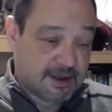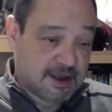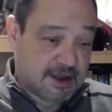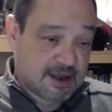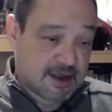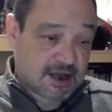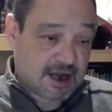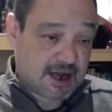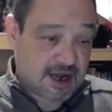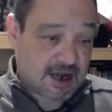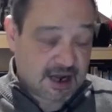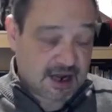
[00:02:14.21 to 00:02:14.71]

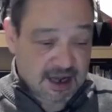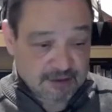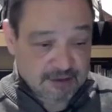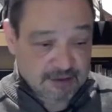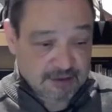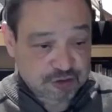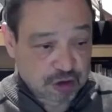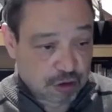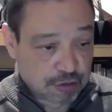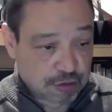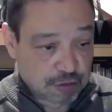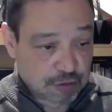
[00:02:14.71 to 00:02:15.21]
have
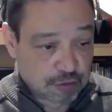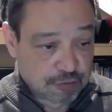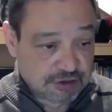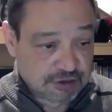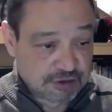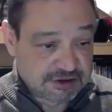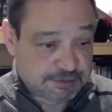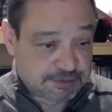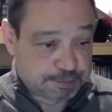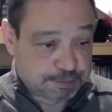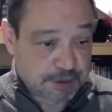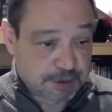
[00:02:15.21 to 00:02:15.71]
total
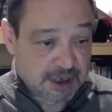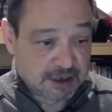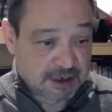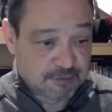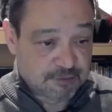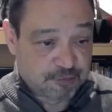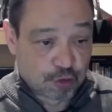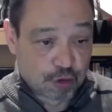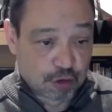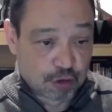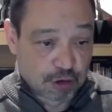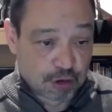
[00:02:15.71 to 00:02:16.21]
respect
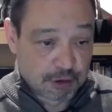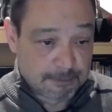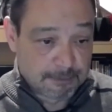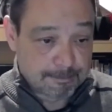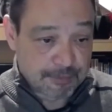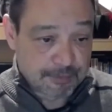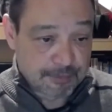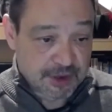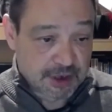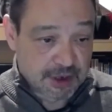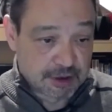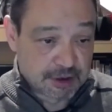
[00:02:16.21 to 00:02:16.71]

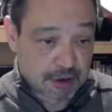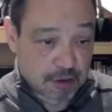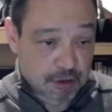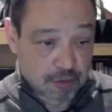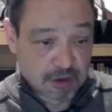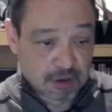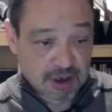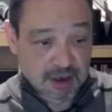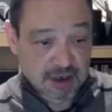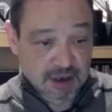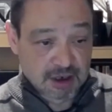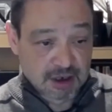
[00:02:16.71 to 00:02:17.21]
for
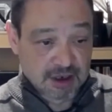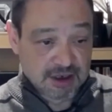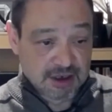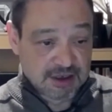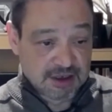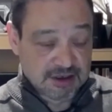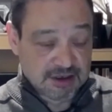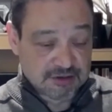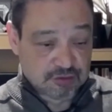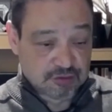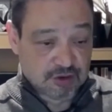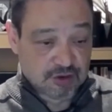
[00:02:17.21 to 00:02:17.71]

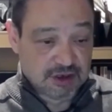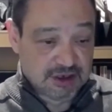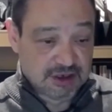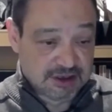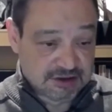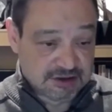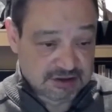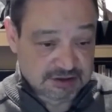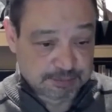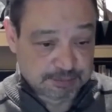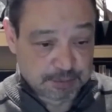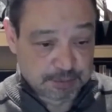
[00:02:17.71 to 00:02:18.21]
his
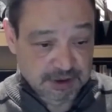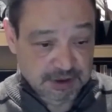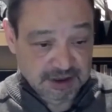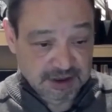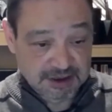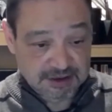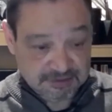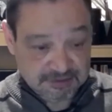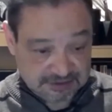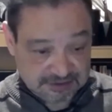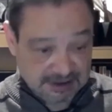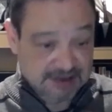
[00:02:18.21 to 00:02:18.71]
religious
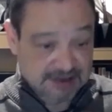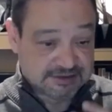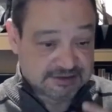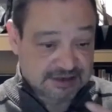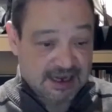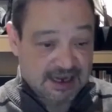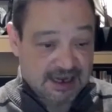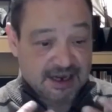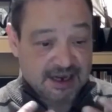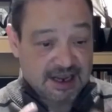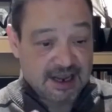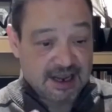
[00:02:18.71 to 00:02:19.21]
beliefs, as
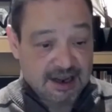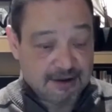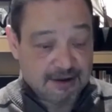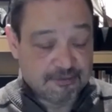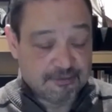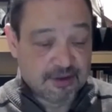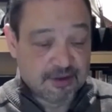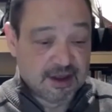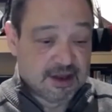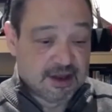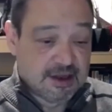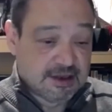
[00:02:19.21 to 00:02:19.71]
I
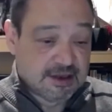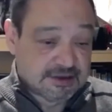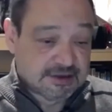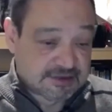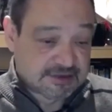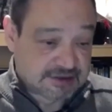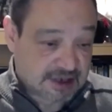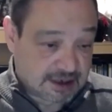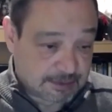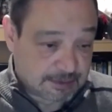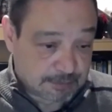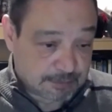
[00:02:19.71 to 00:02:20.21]
have.
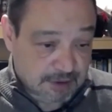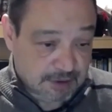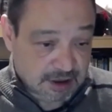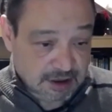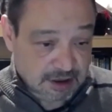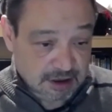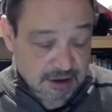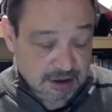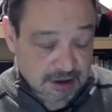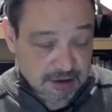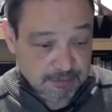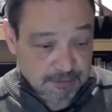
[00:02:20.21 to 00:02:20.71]
Same
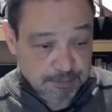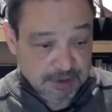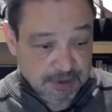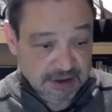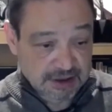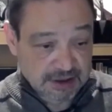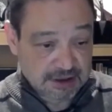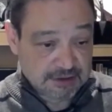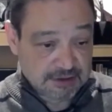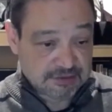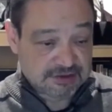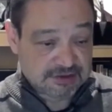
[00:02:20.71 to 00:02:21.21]

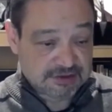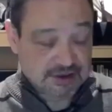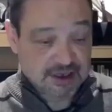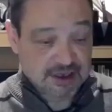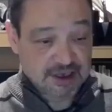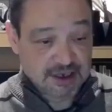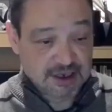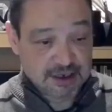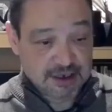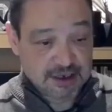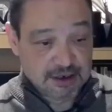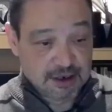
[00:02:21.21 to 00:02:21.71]
beliefs,
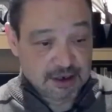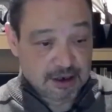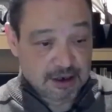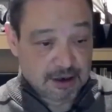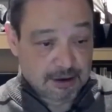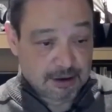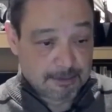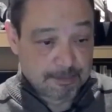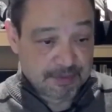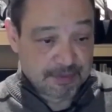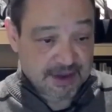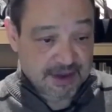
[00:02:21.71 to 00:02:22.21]
and
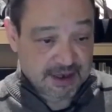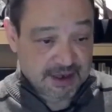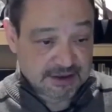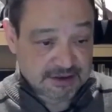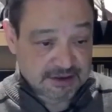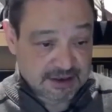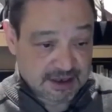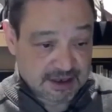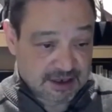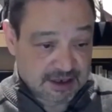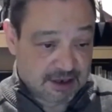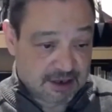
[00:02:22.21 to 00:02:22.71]

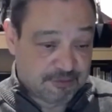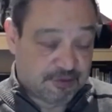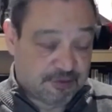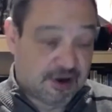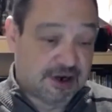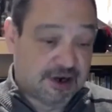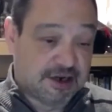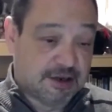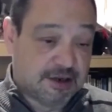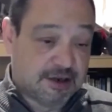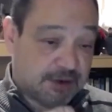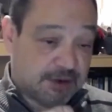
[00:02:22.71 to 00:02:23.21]
I
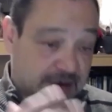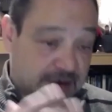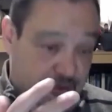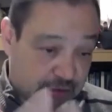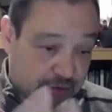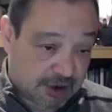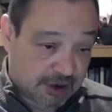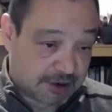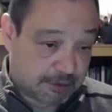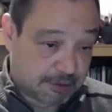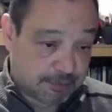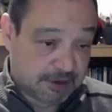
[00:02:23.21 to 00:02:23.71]
find him
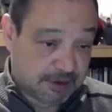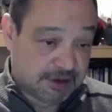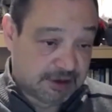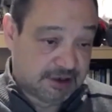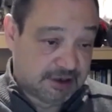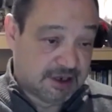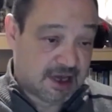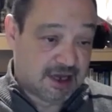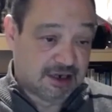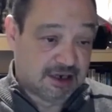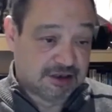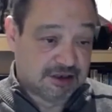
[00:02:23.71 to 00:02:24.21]
incredibly
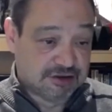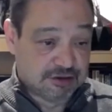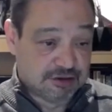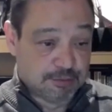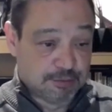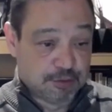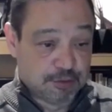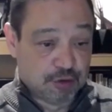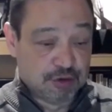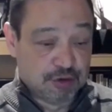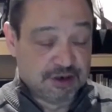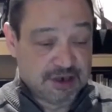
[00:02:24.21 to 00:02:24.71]

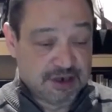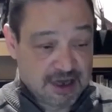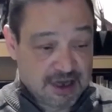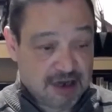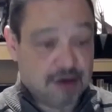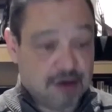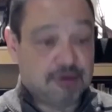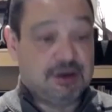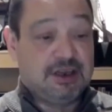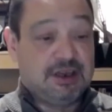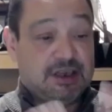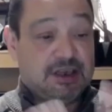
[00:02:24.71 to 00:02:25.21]
knowledgeable in
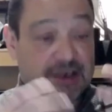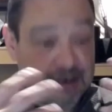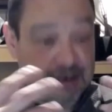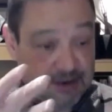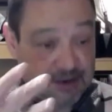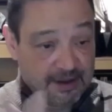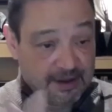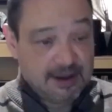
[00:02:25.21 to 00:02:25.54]
how he